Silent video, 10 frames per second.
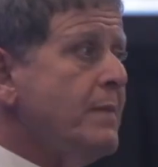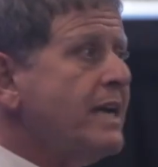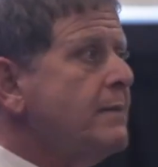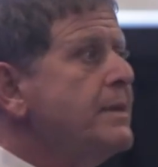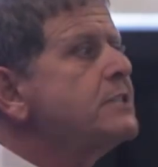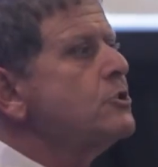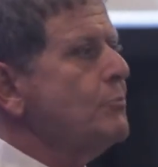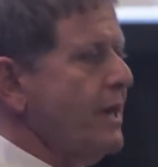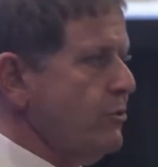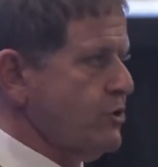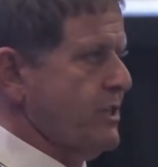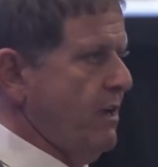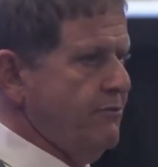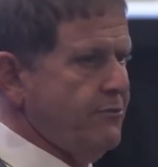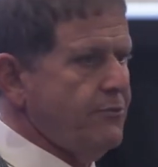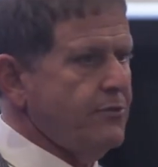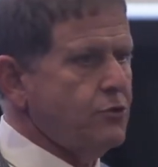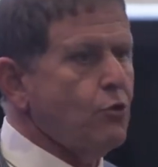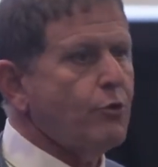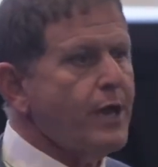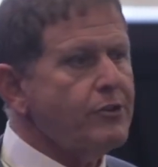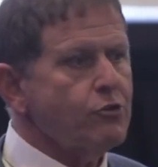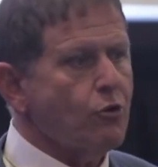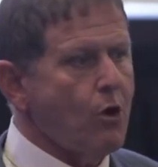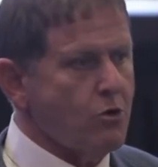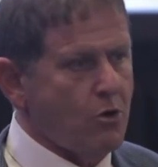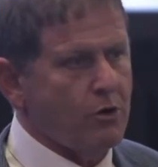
can make a mixture by yourself to create your own